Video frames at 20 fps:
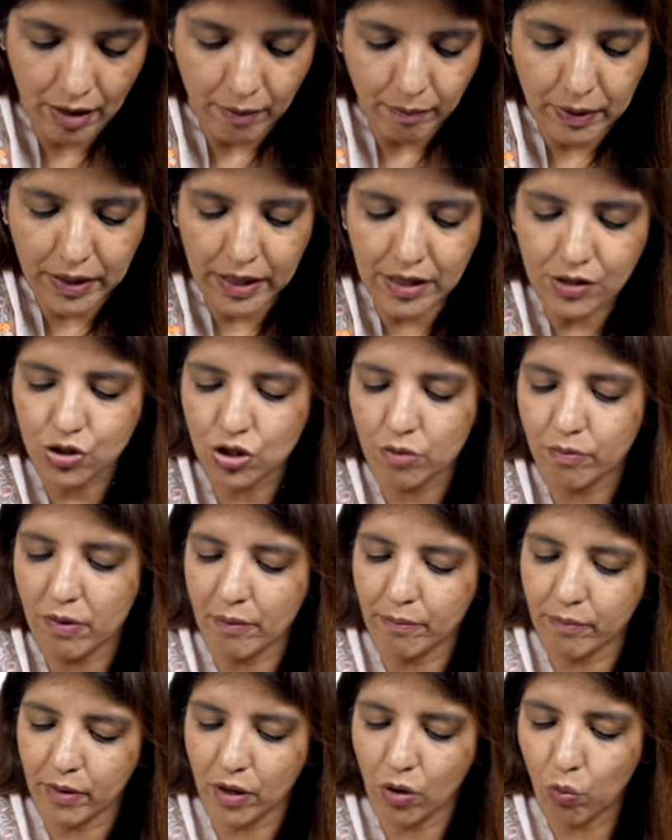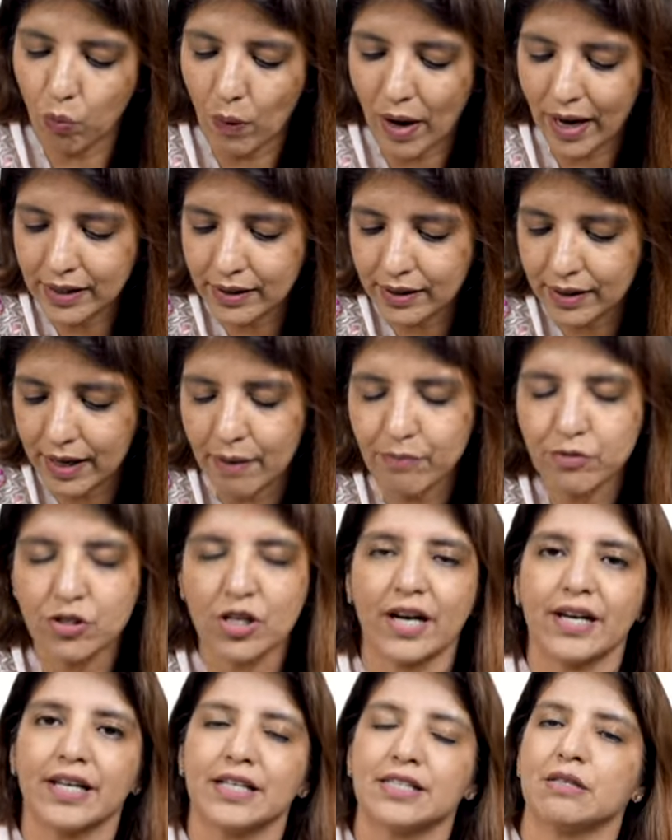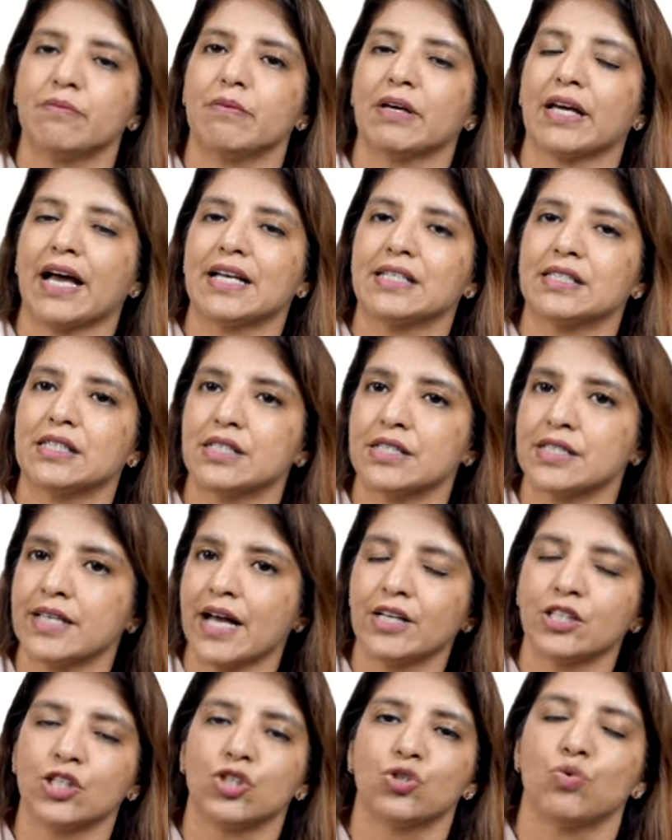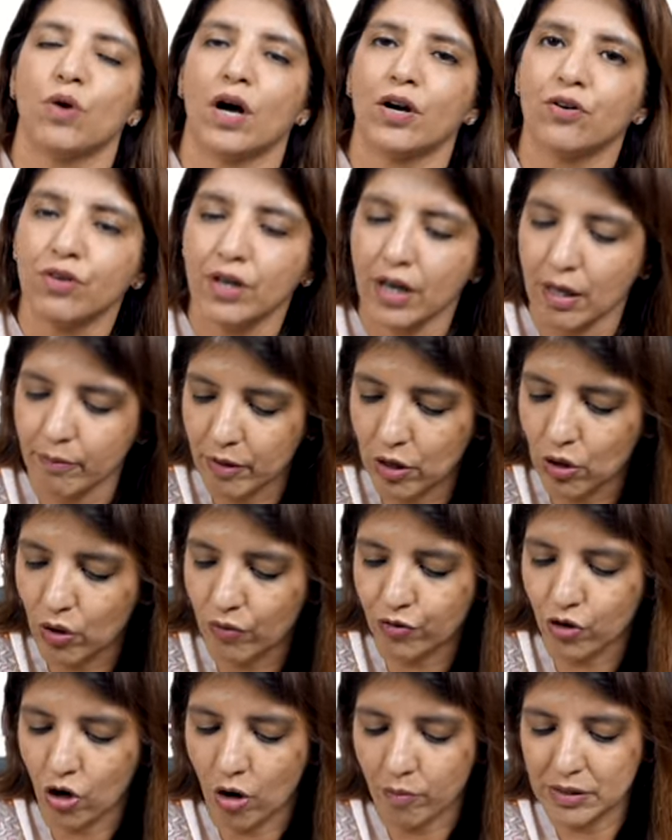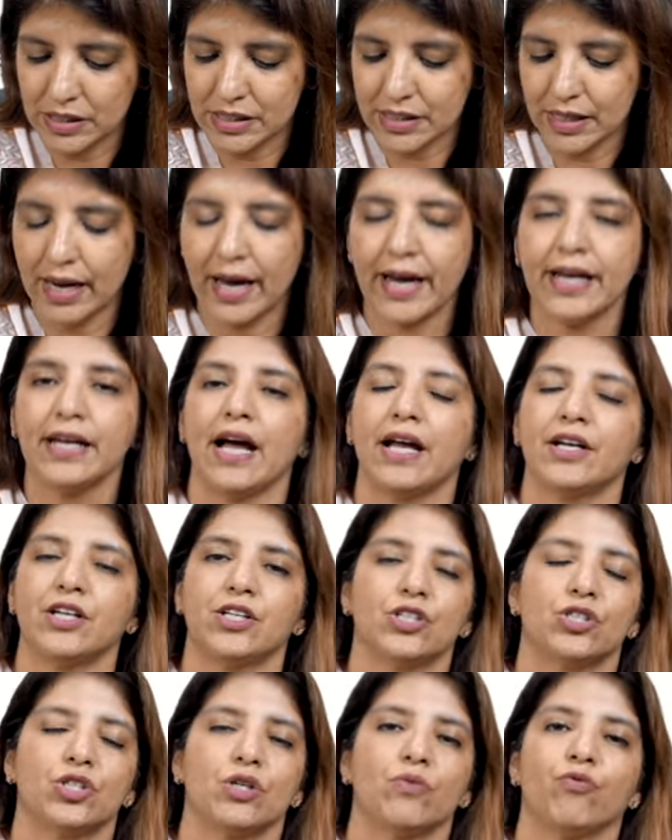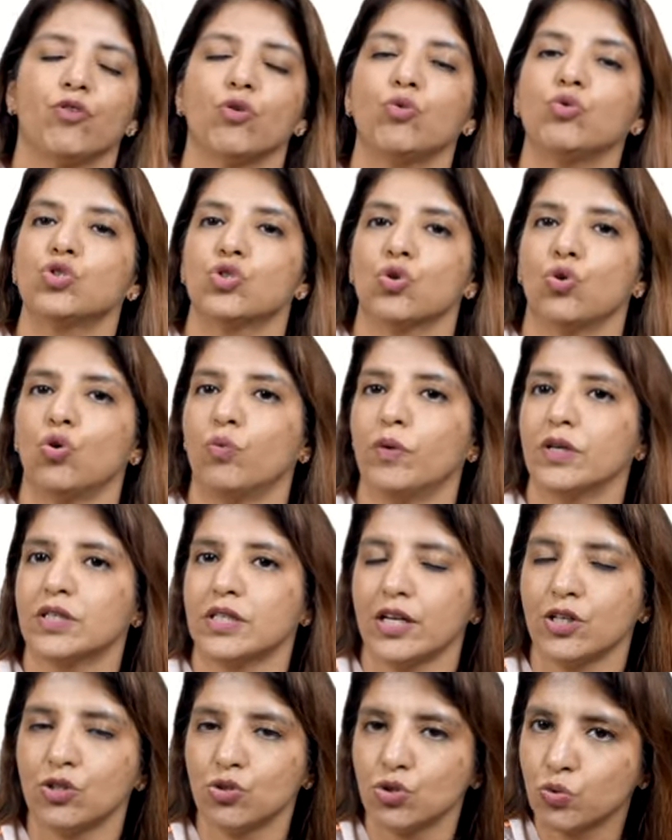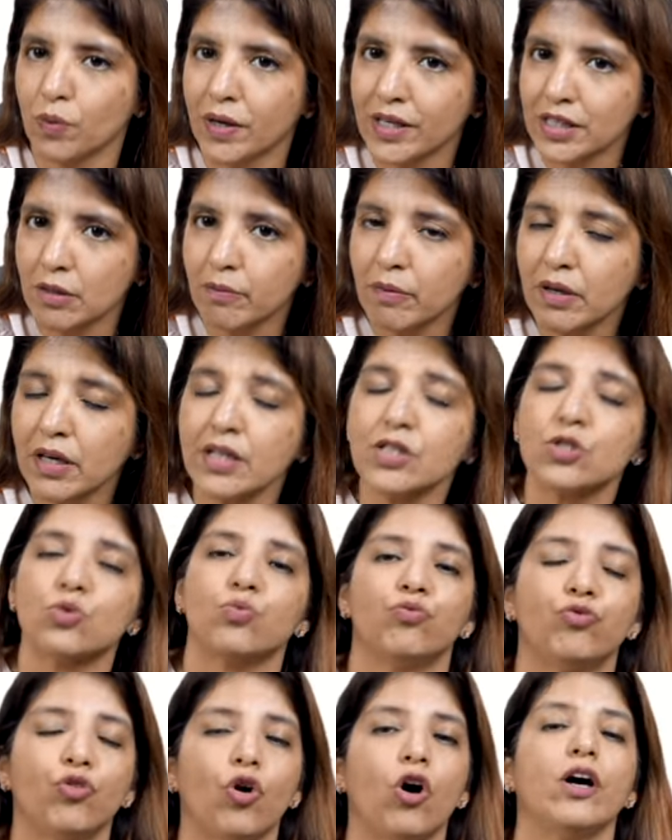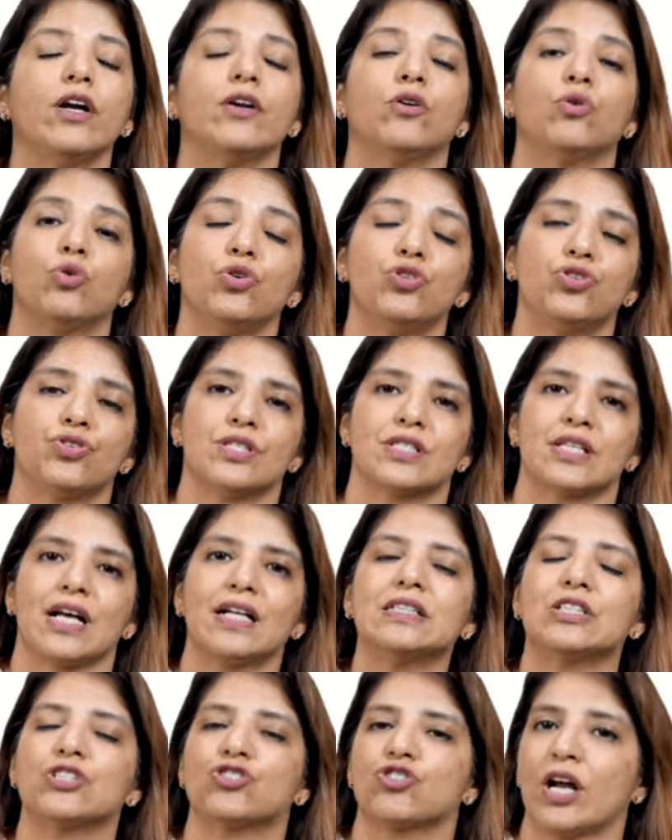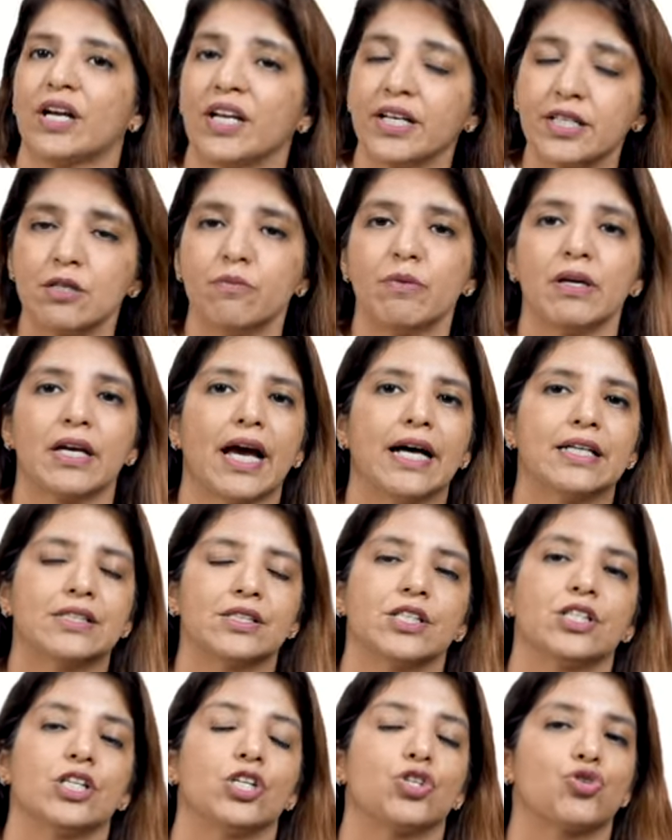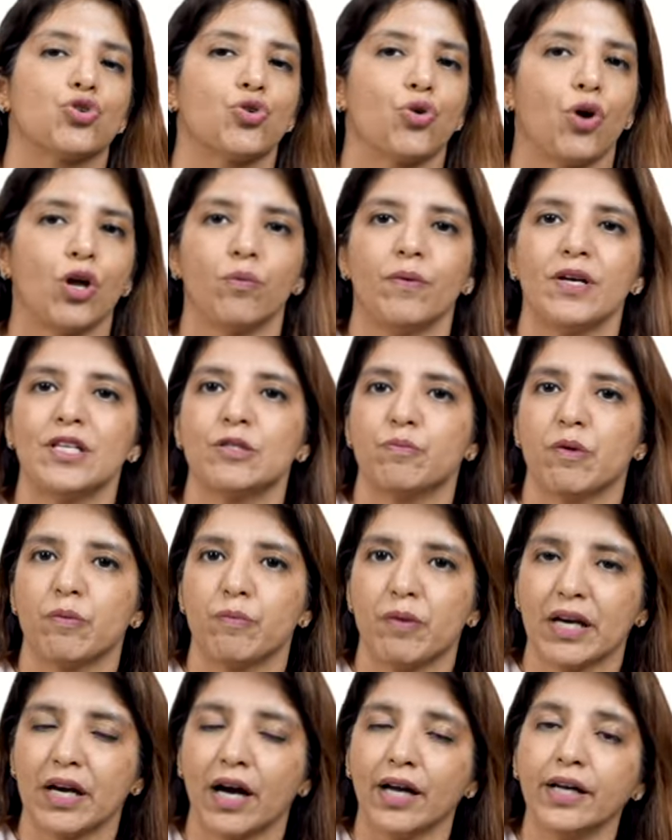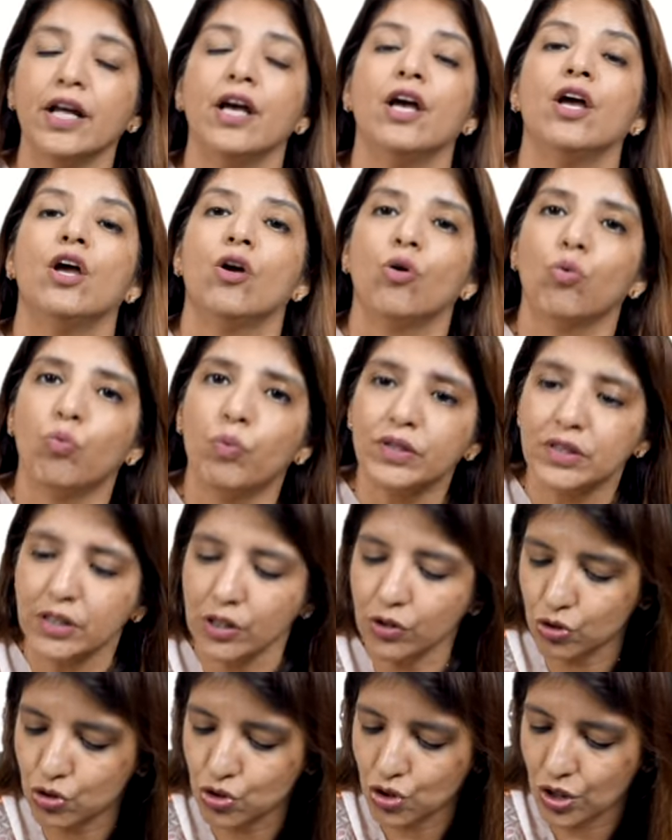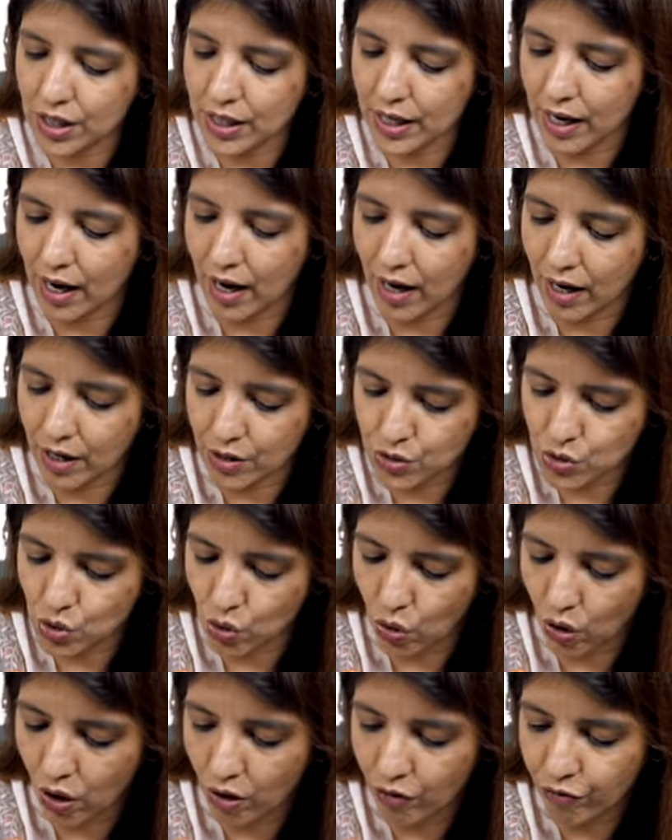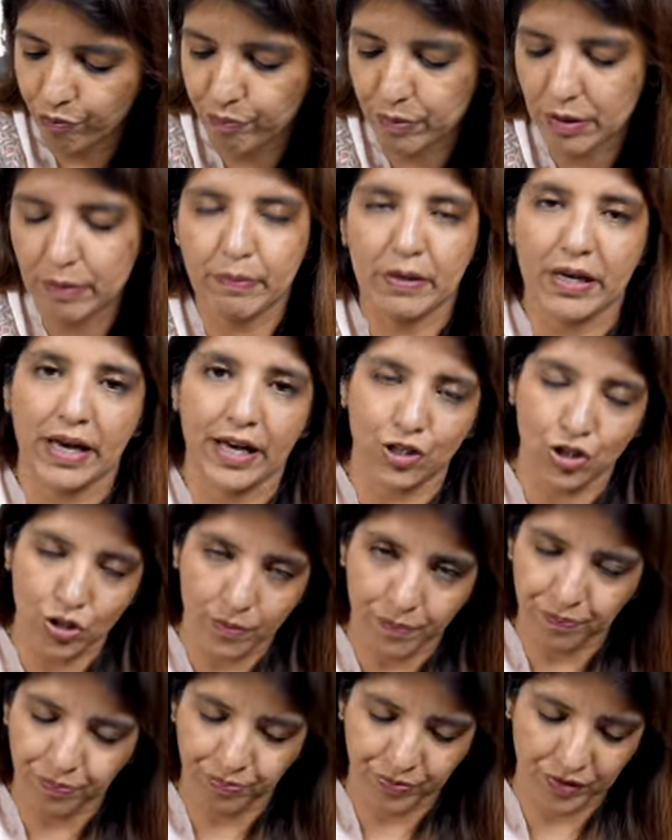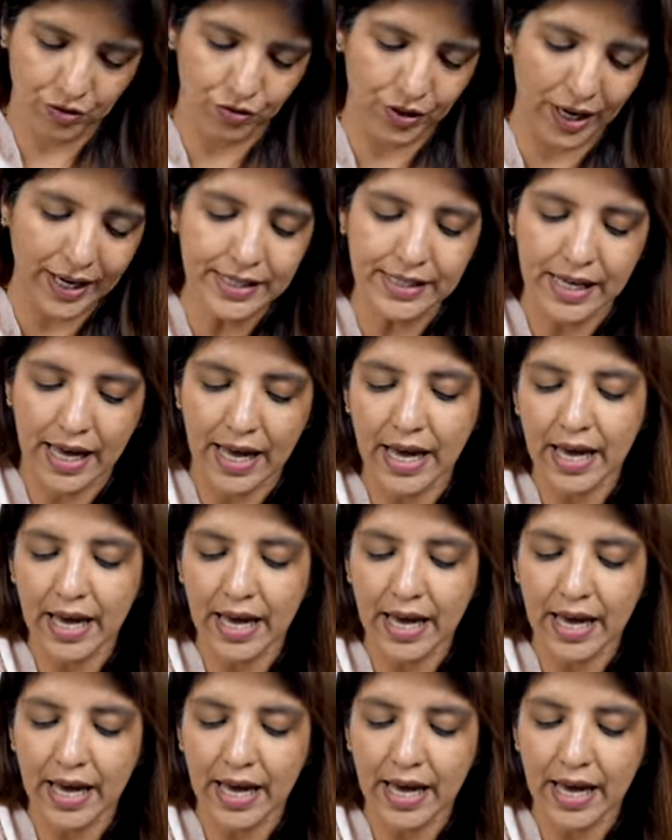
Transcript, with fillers: Please remember 1 gram tranexamic acid is added to 100 ml of normal saline and it is infused over 10 to 20 20 minutes. For good results, tranexamic acid, it should always be begun within 3 hours of PPH, right?